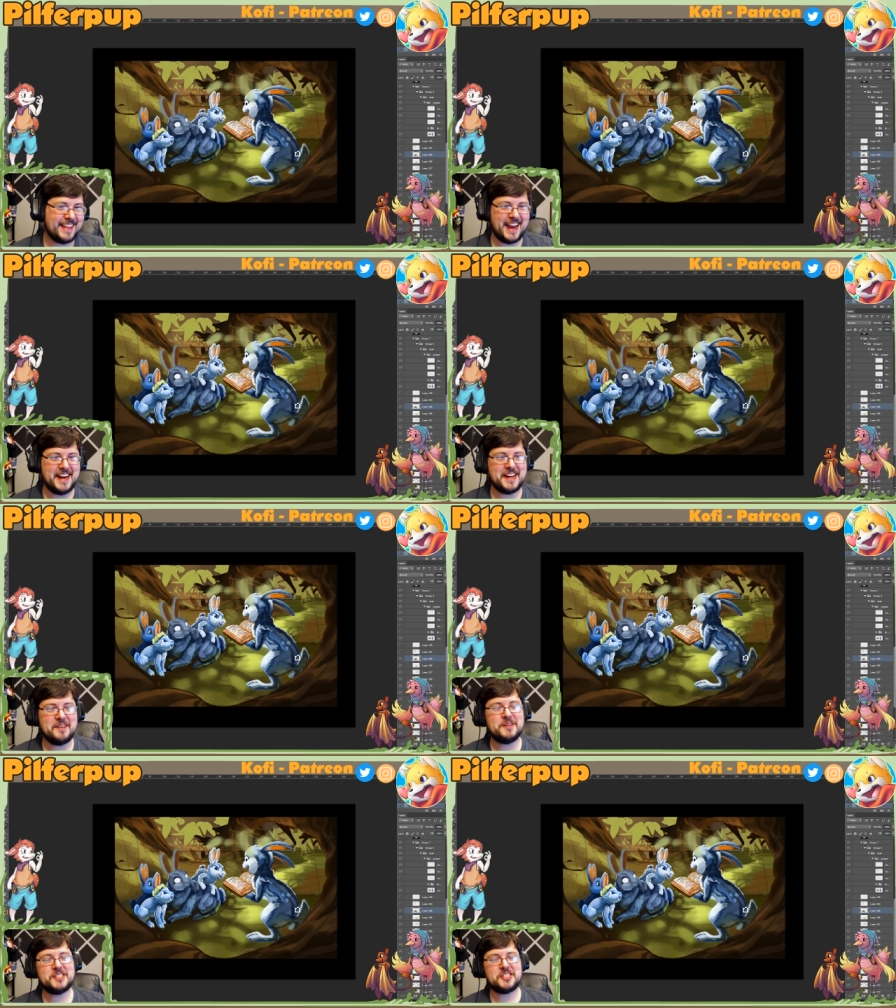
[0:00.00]
And
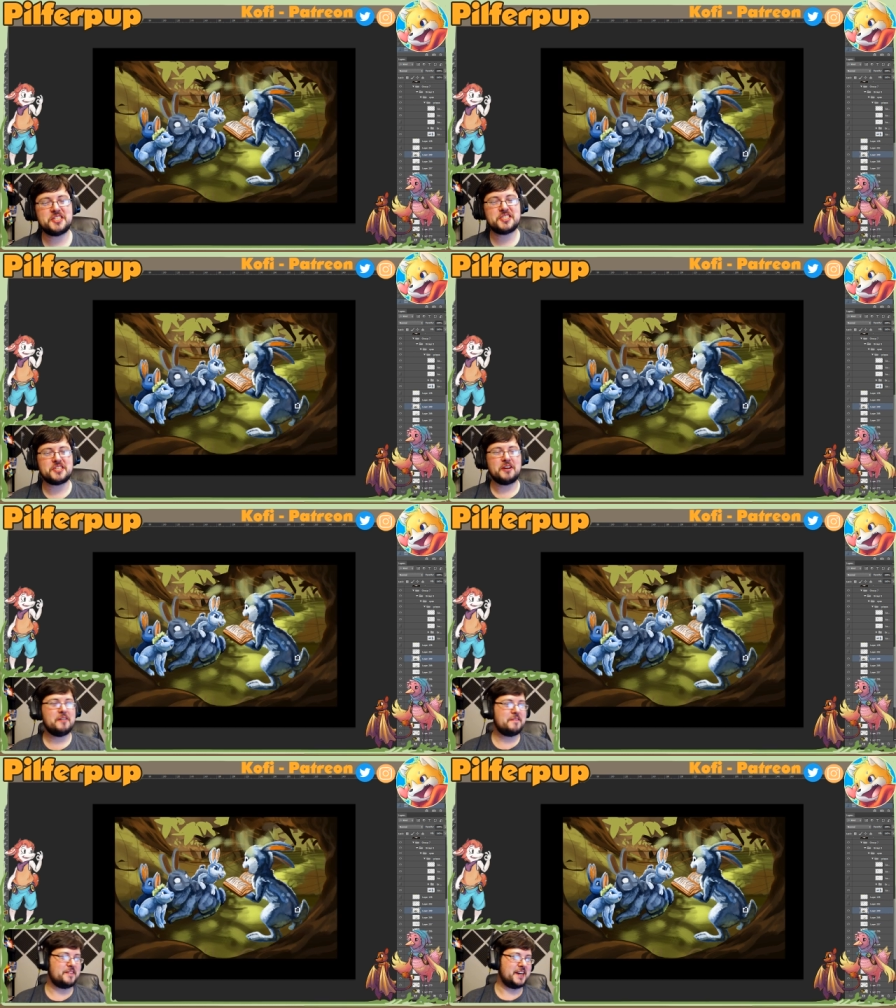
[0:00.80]
it was just
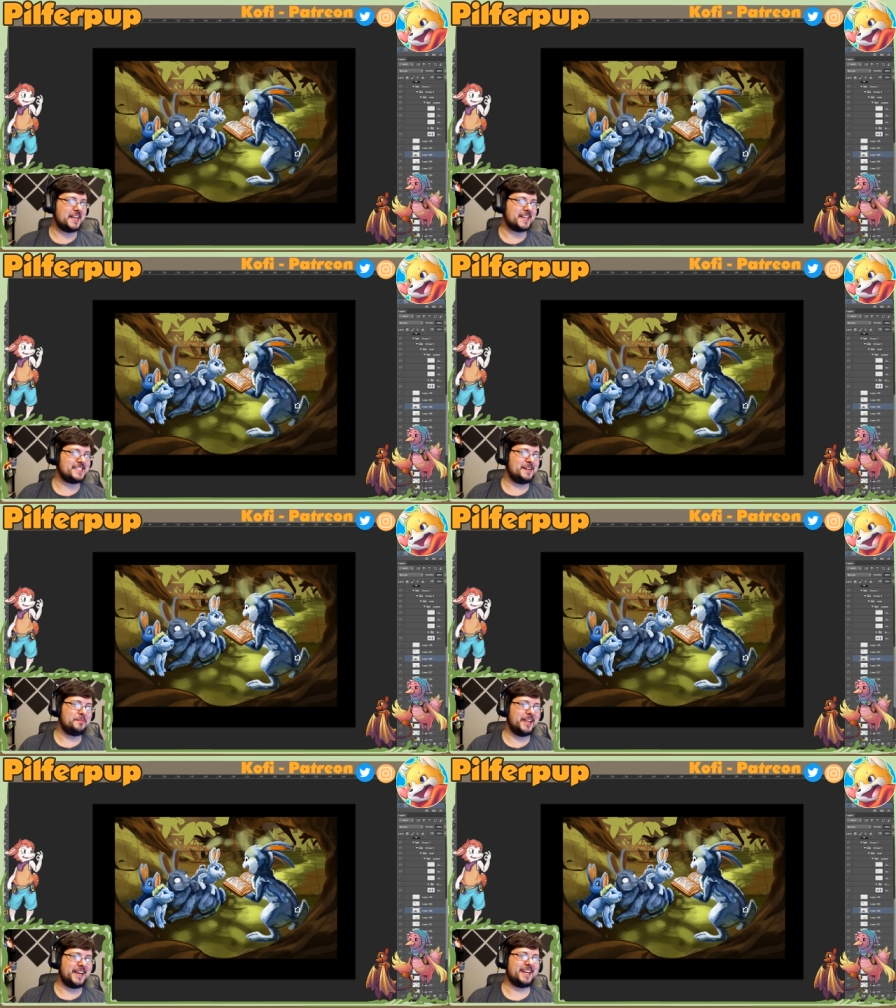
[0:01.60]
so funny because
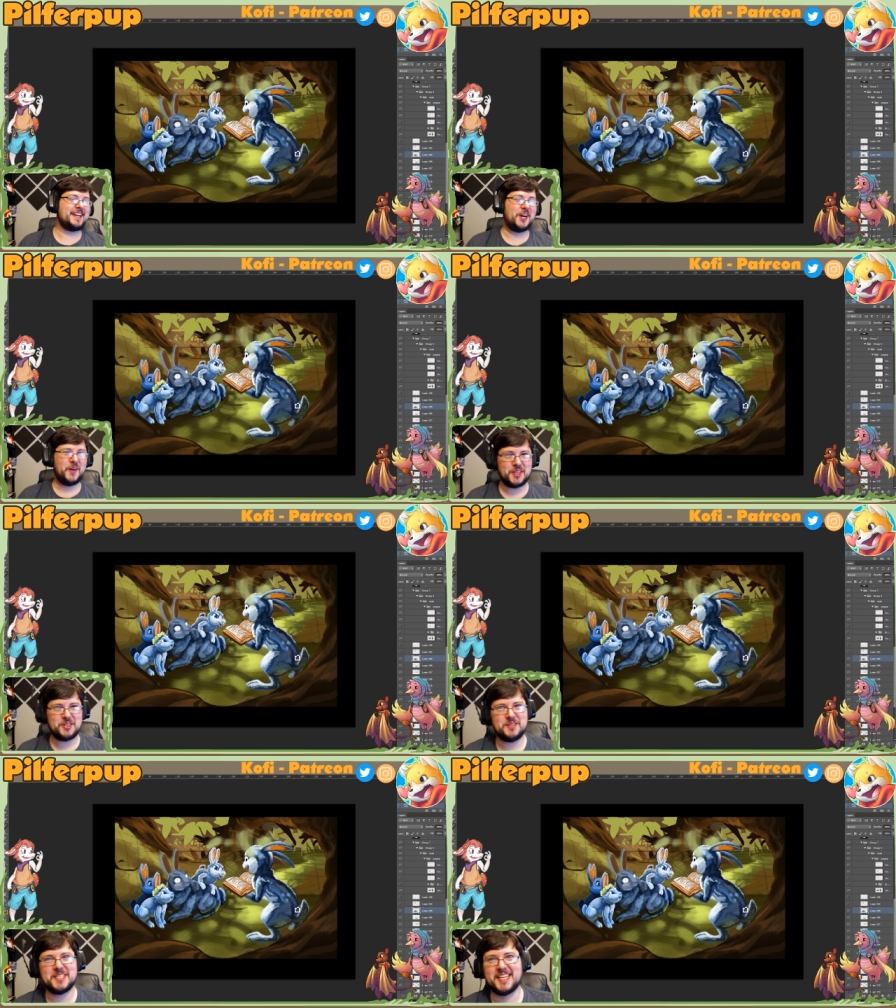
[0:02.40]
I'm like going
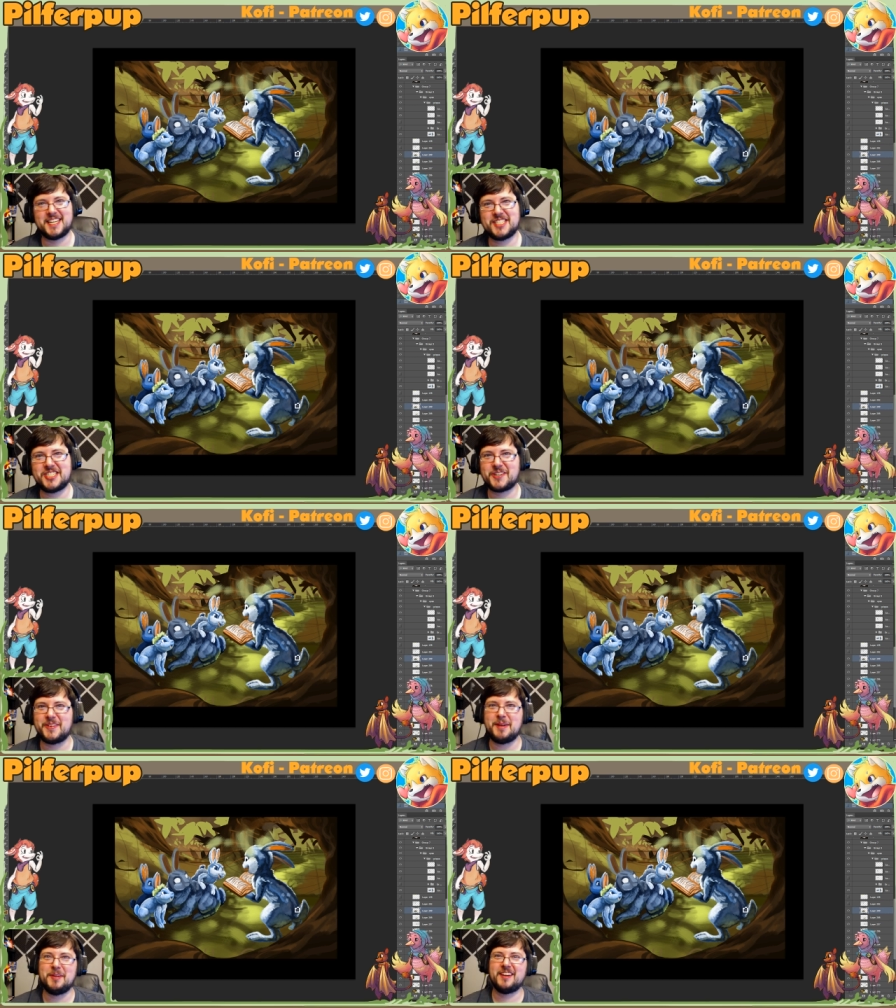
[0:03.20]
through these like
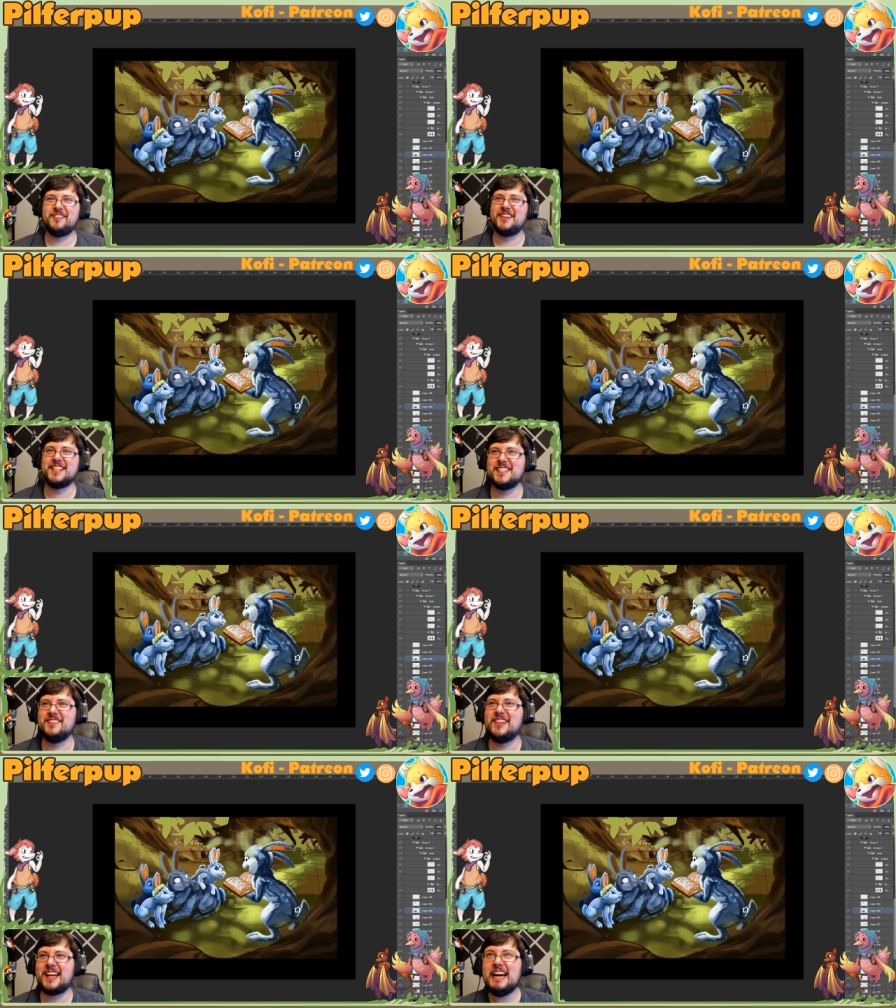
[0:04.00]
screaming fits
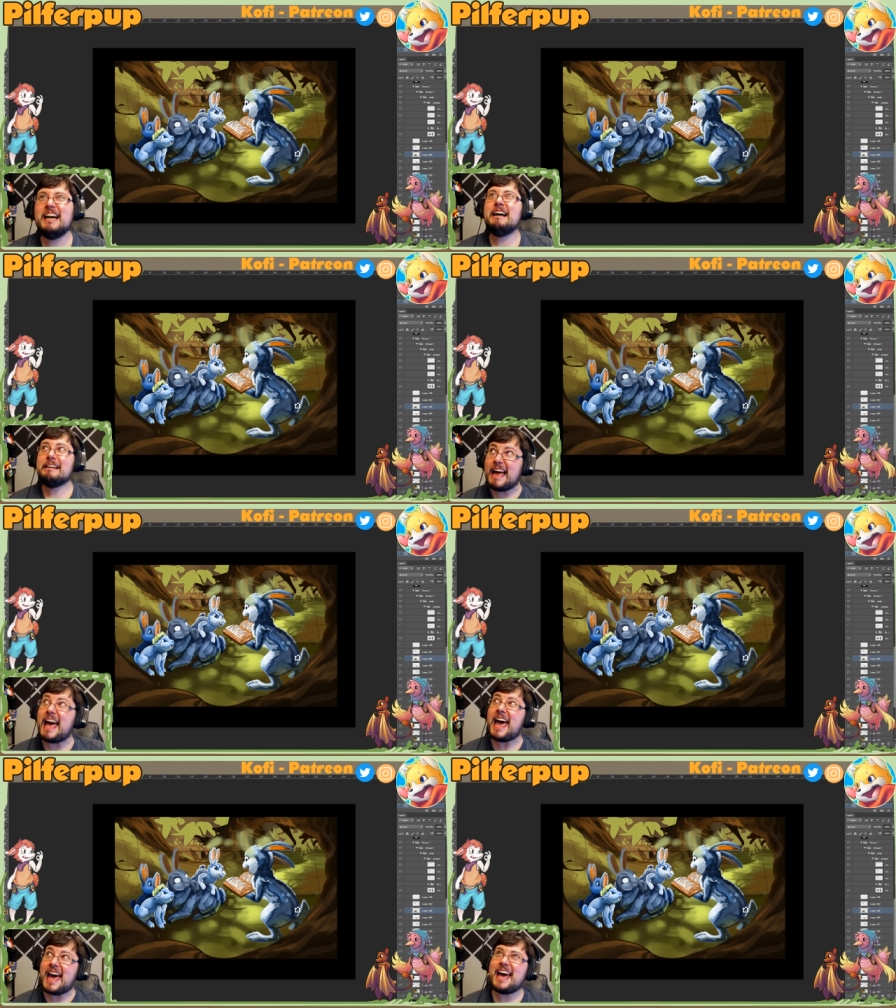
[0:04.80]
of like,
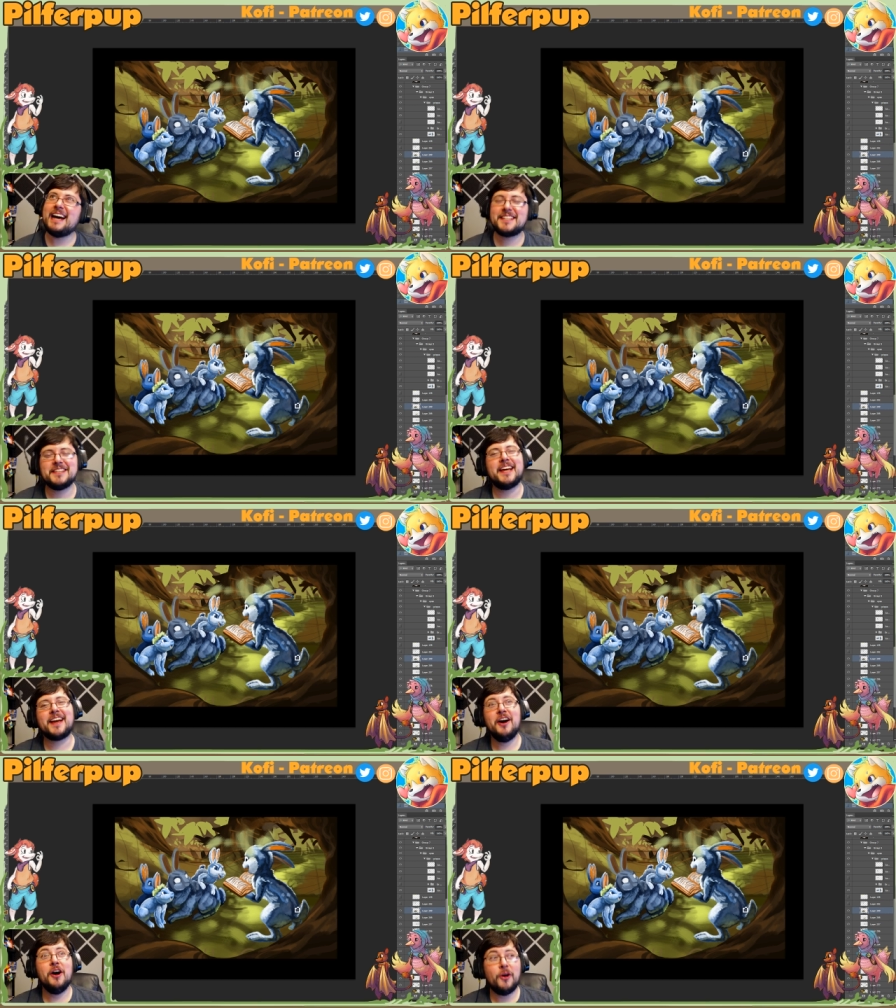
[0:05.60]
ah, to
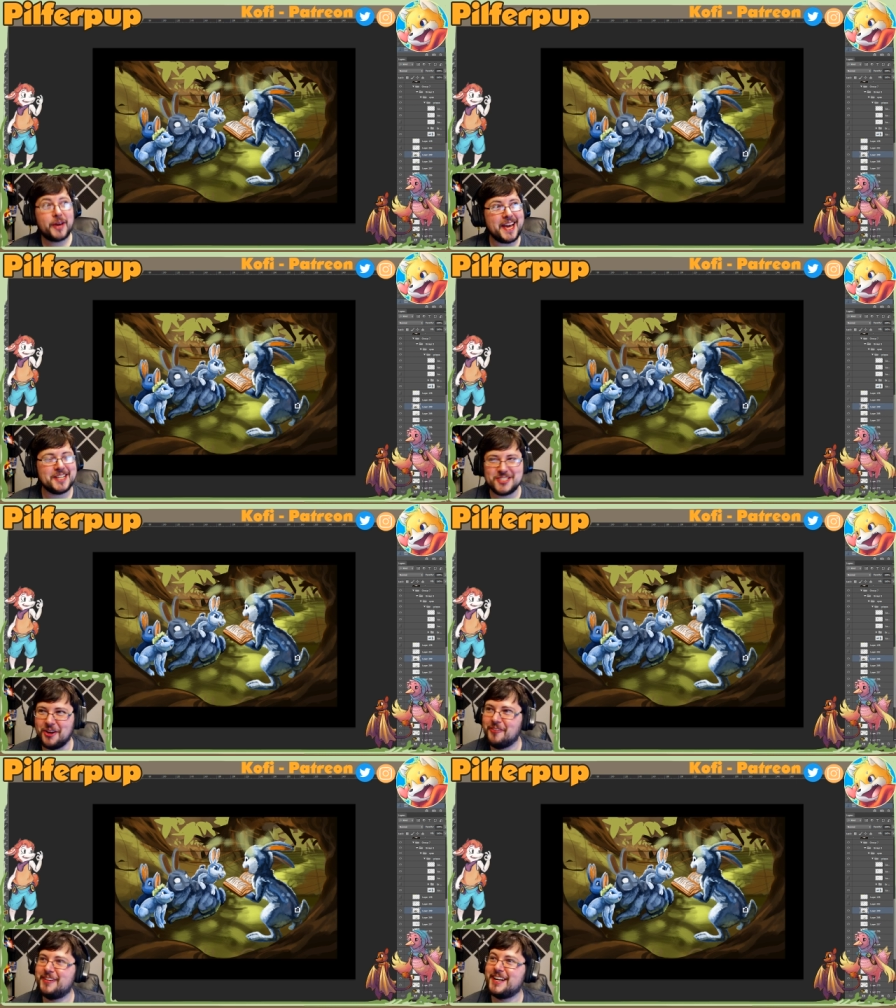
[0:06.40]
like, okay, it's
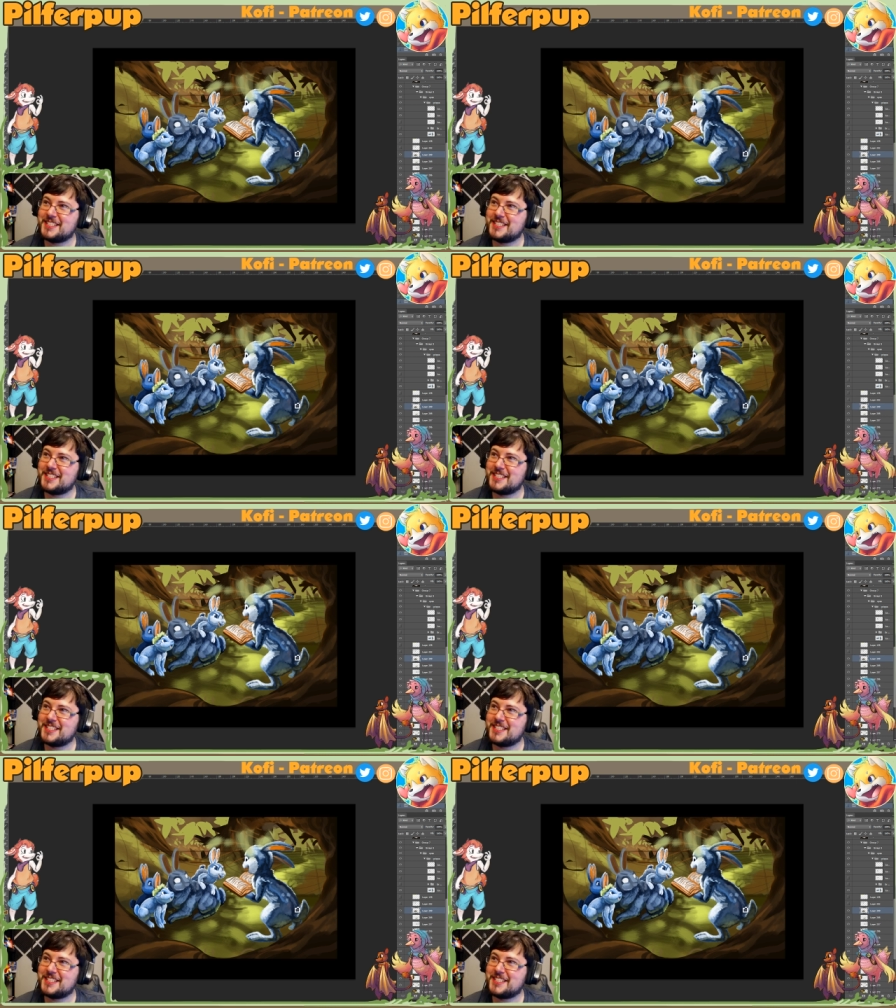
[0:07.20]
over.